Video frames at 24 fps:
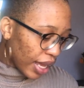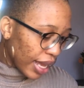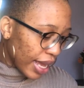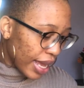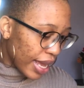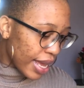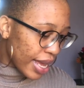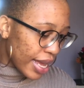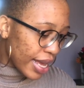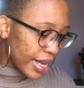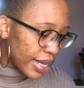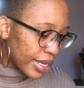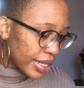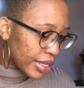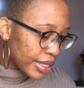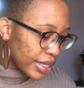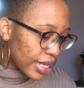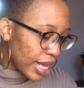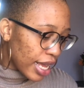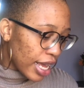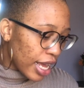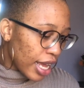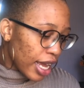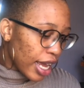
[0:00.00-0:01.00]
is
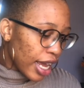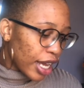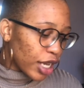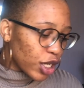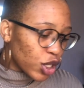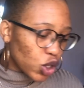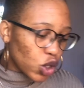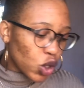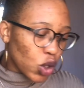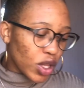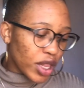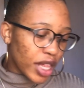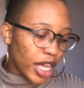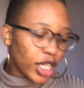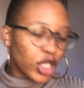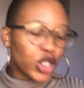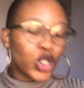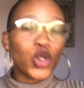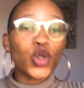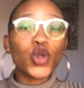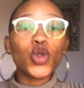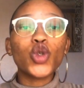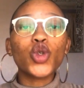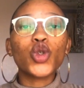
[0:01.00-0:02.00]
ensure
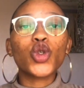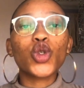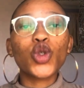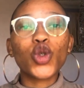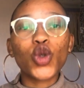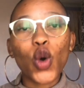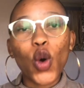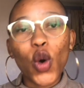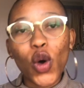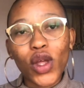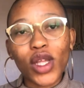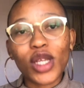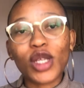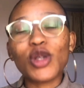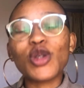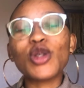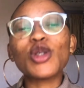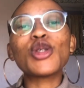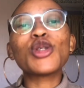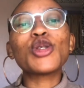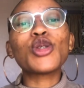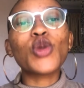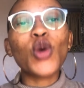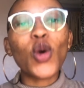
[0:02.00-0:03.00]
that you
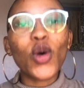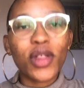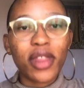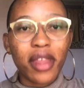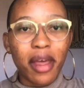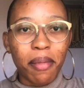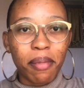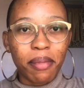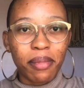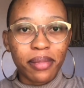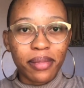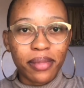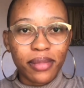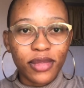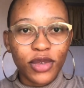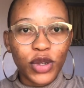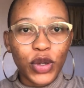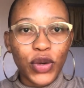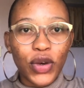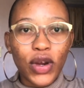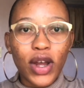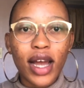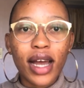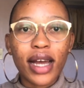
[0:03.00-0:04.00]
store them,
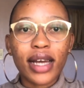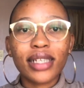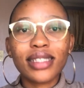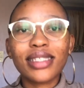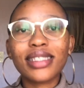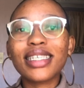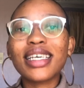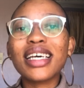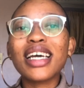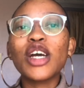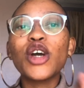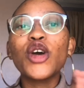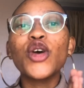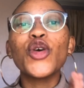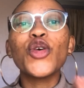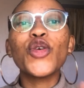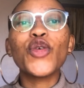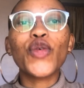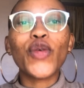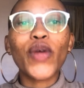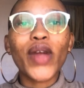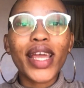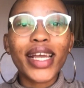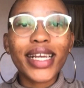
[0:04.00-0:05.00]
right?
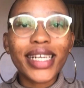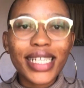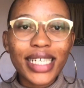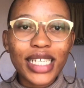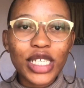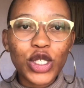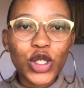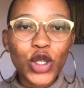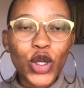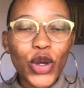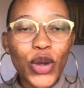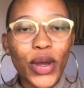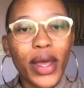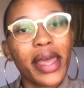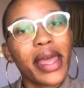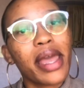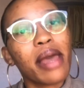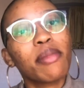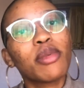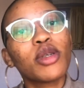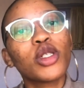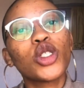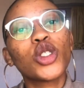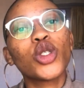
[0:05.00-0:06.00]
Correctly, so you're
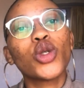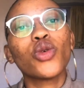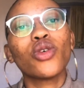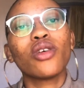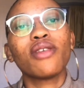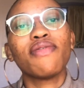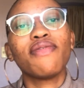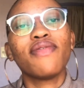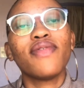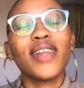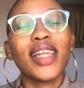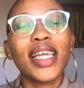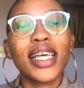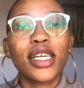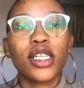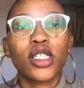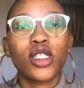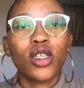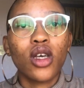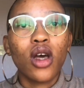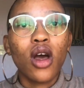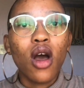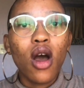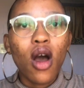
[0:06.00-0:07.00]
able to
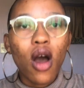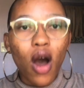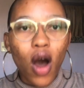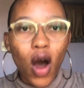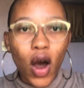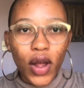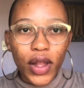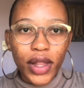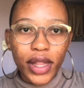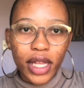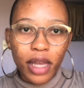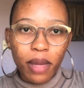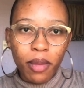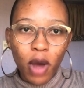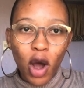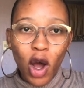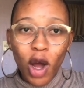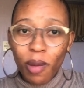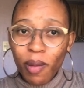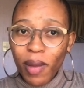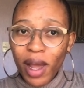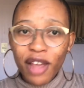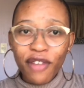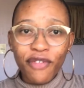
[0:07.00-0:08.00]
reflect on them.
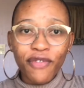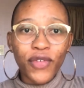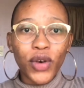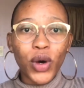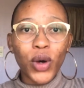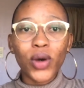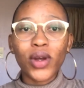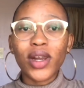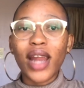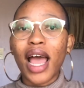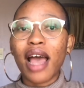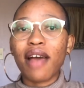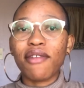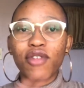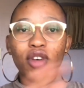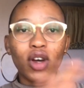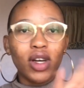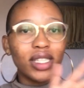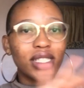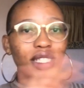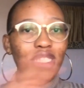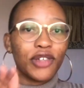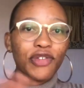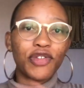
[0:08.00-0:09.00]
On my phone, I've
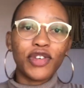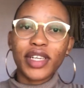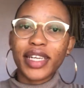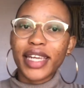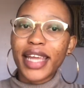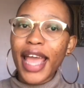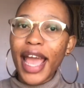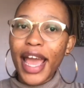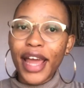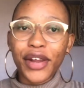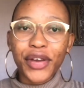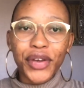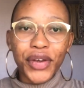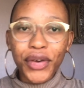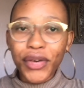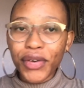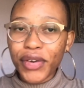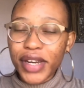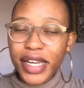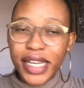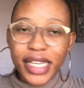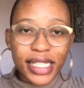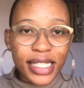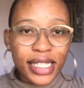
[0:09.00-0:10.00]
got different
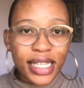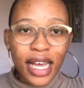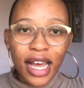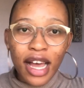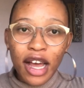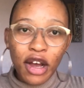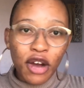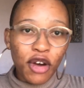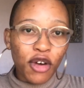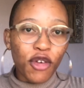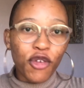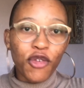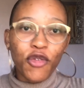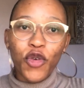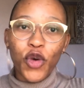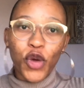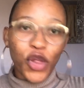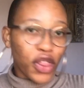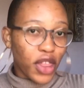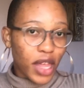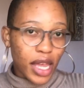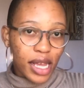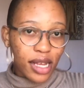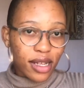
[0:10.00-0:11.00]
categories for
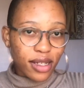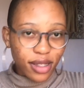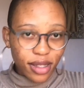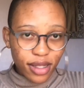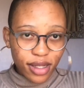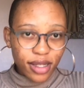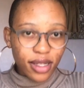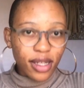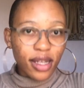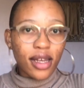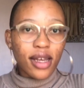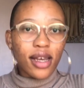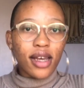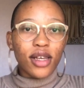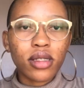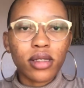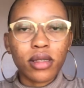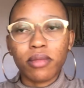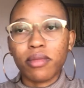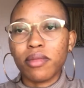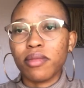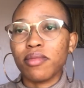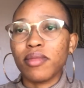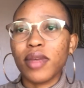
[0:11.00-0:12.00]
things.
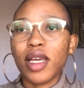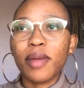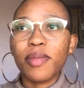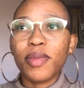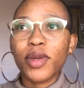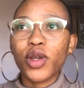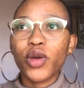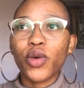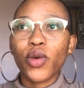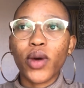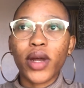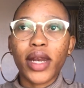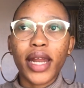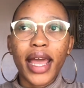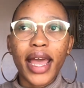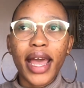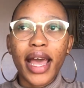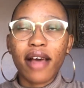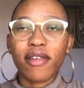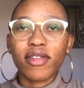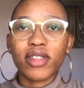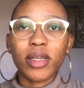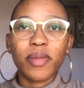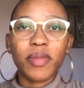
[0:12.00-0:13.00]
Maybe you want to
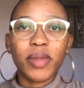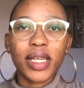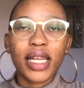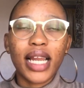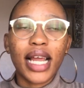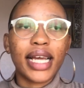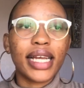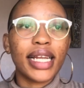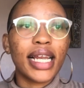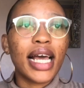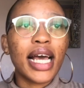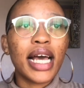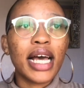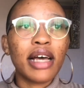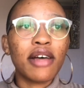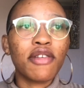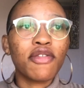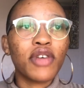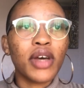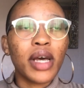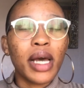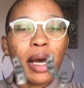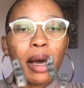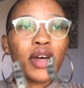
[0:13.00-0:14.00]
have something like love,